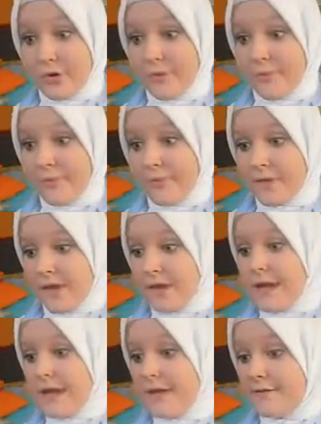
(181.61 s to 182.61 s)
law.
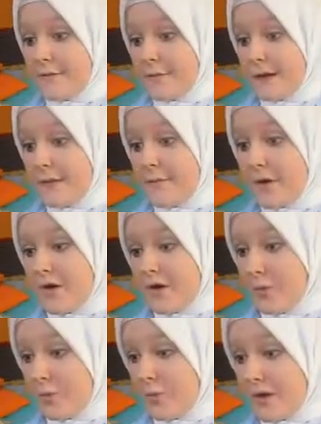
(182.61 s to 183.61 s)
If a man
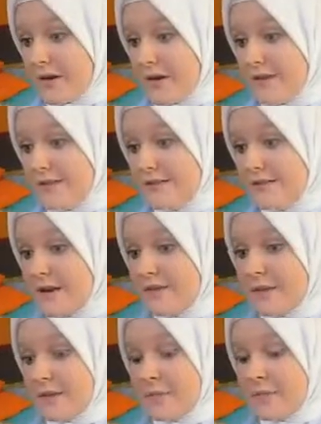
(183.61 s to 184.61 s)
murdered a woman, instead
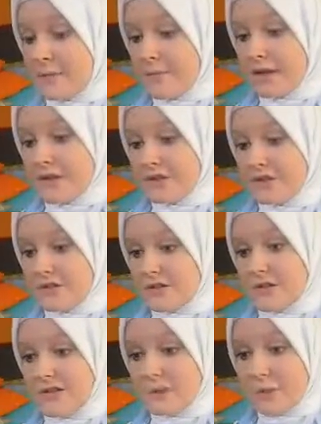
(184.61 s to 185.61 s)
of him being punished,
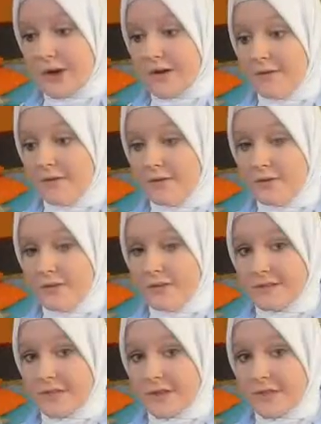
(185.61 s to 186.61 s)
his wife was put
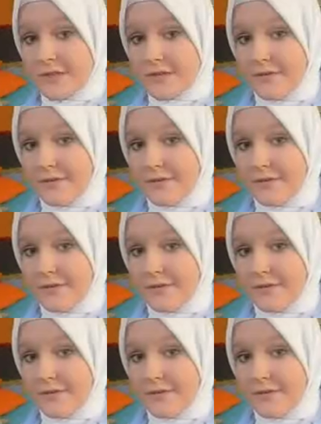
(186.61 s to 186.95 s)
to death.